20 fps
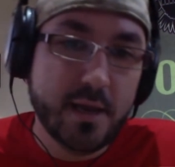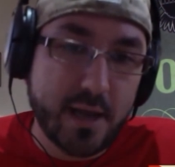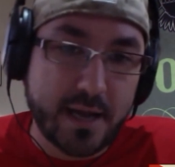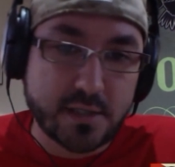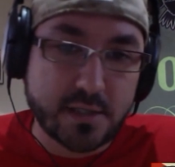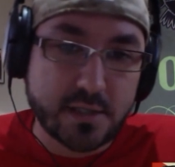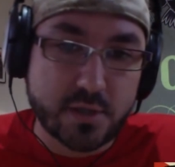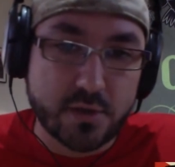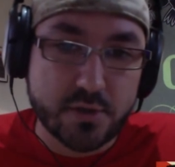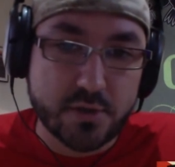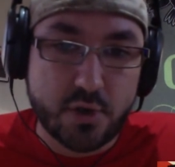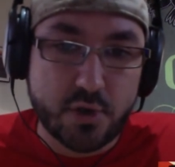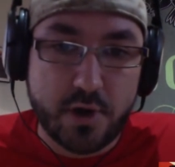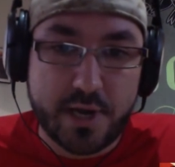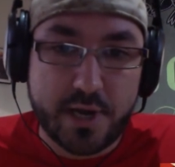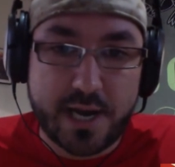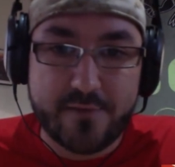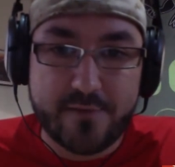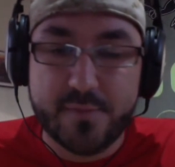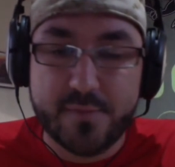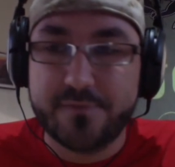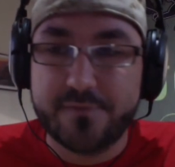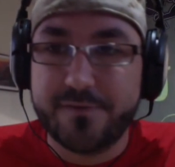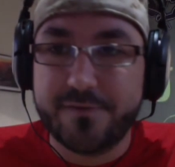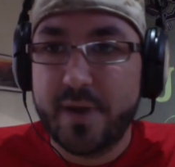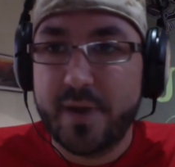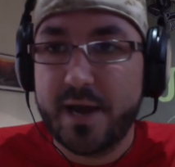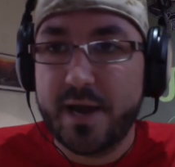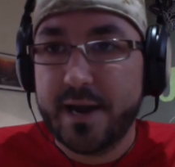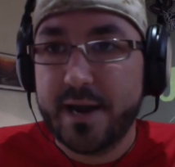I told Joel I'd have him here for
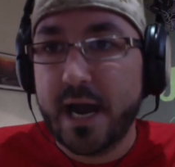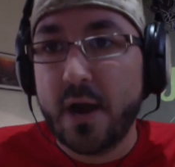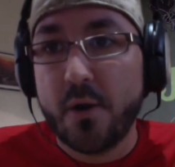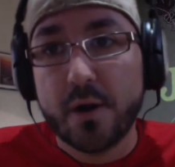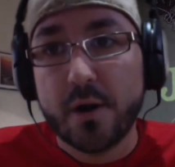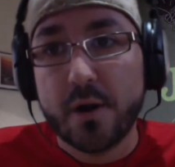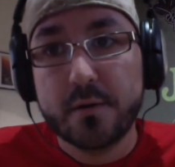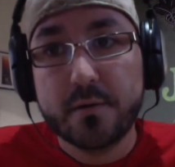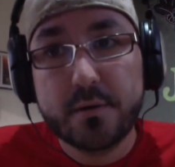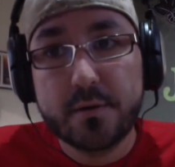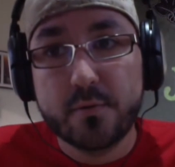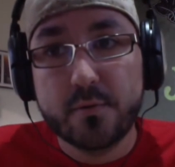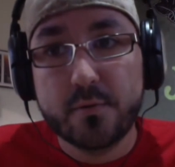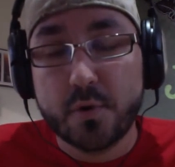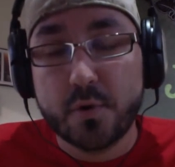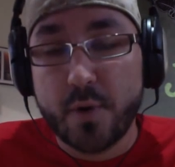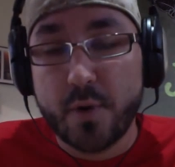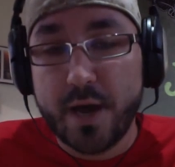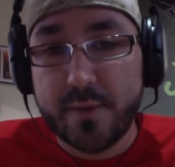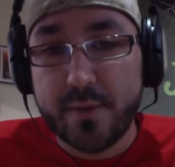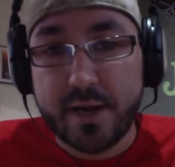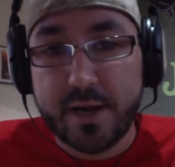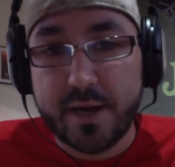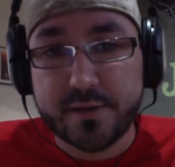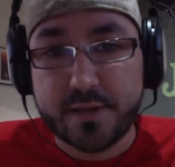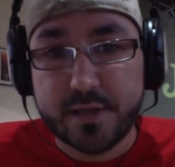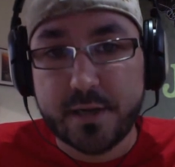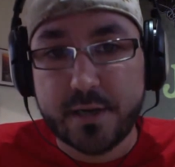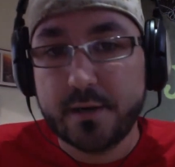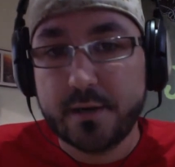about an hour. We're right about
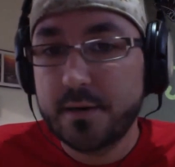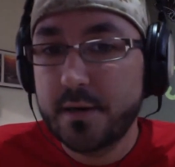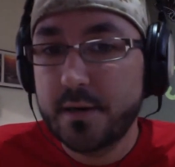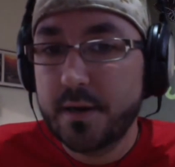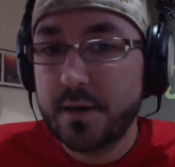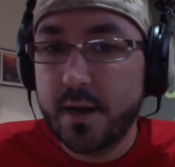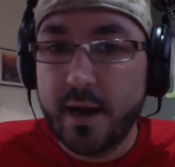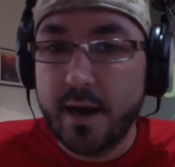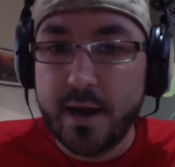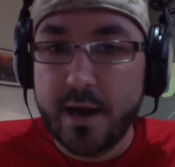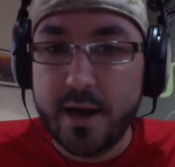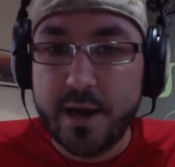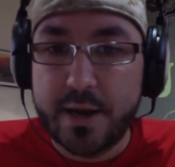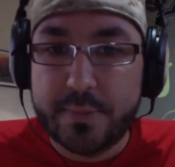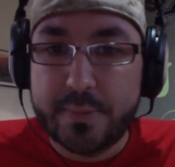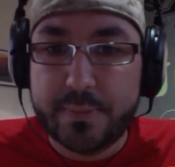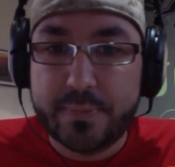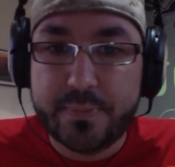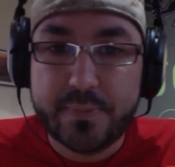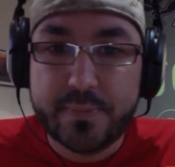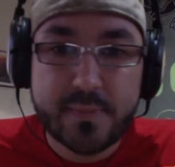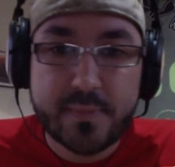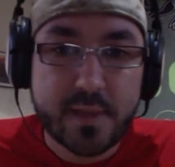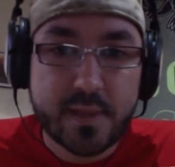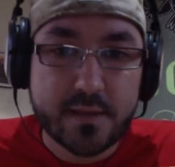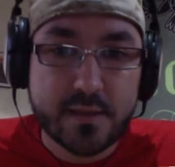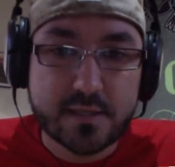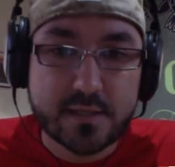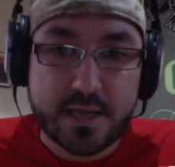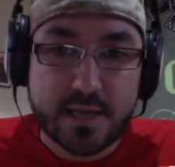there. Um,
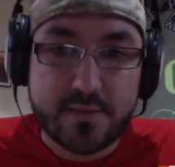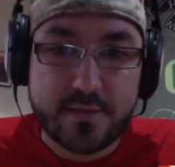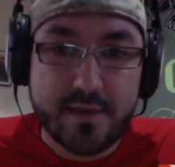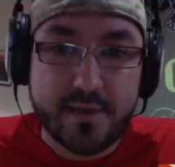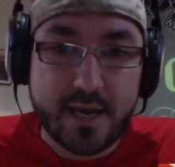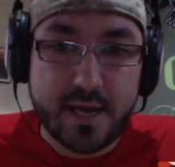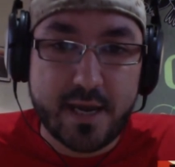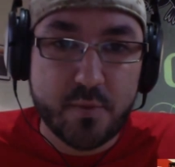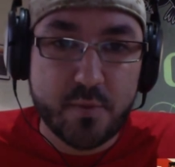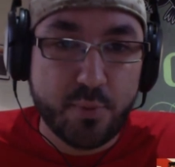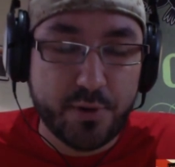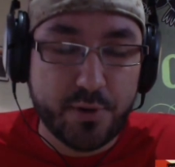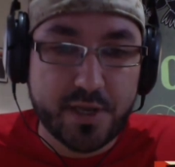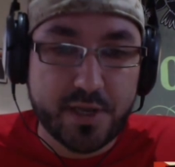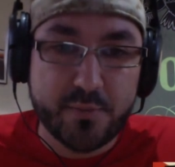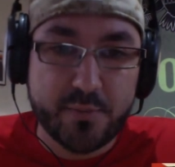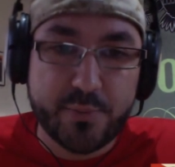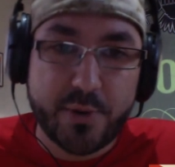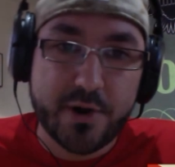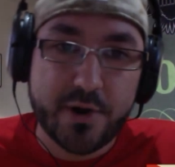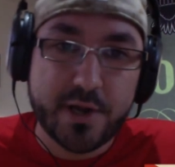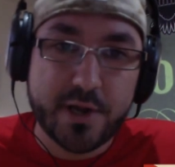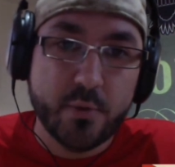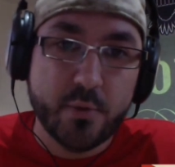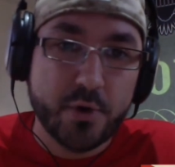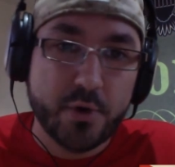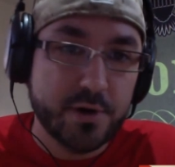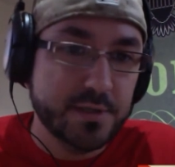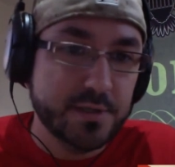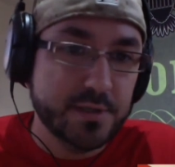Seth, any brilliant parting
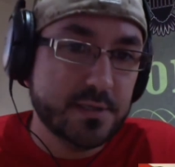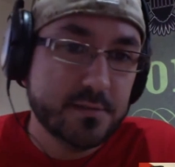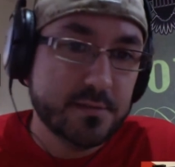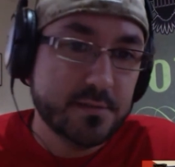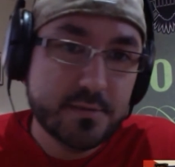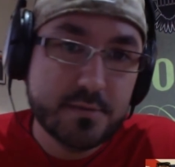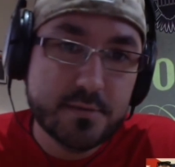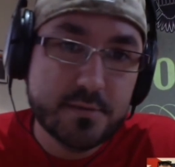words?